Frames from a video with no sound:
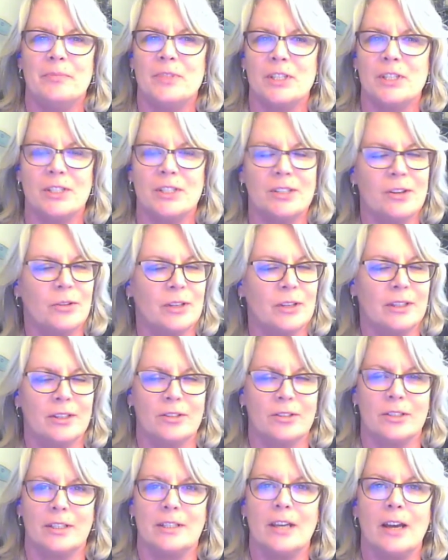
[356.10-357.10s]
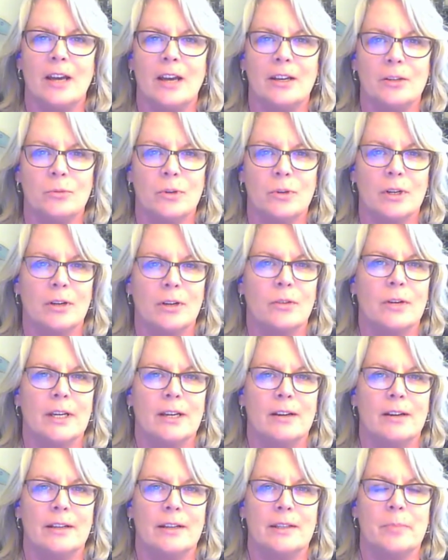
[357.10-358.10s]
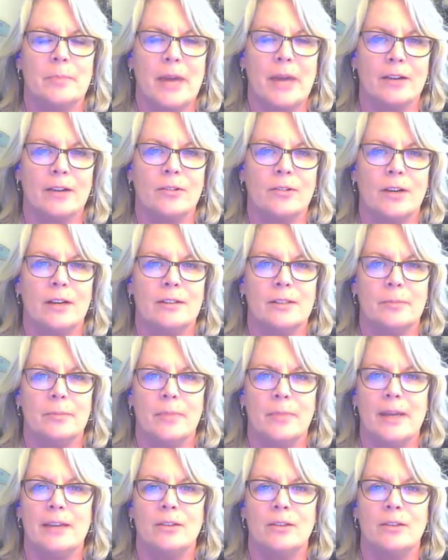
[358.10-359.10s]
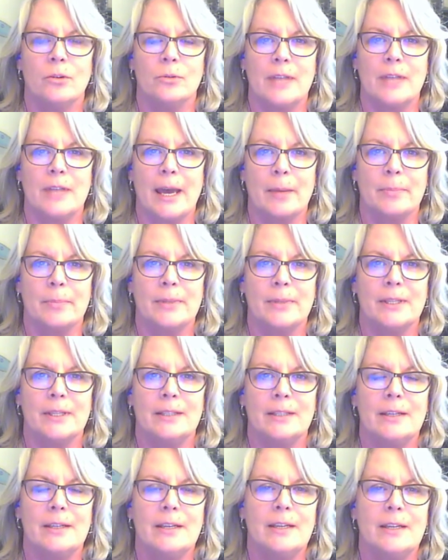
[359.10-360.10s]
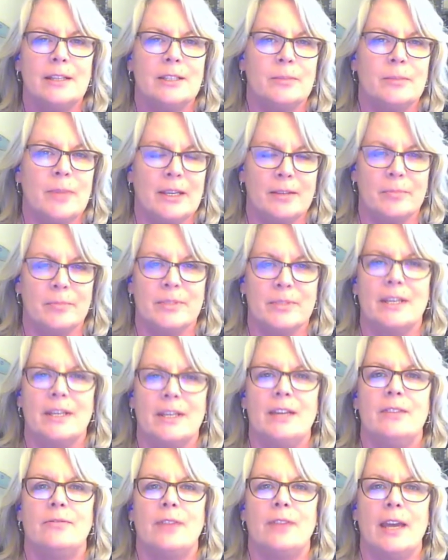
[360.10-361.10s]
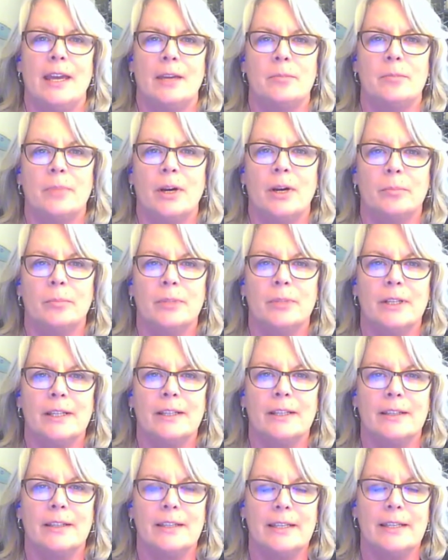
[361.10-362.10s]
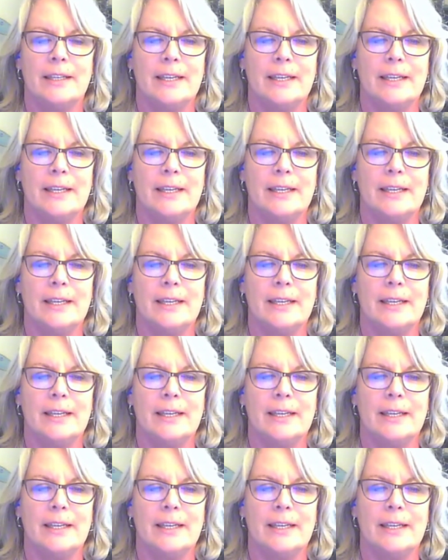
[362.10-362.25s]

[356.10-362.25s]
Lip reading: just know that there's a ton of work going on in the background to make those happen, to make them safe and public.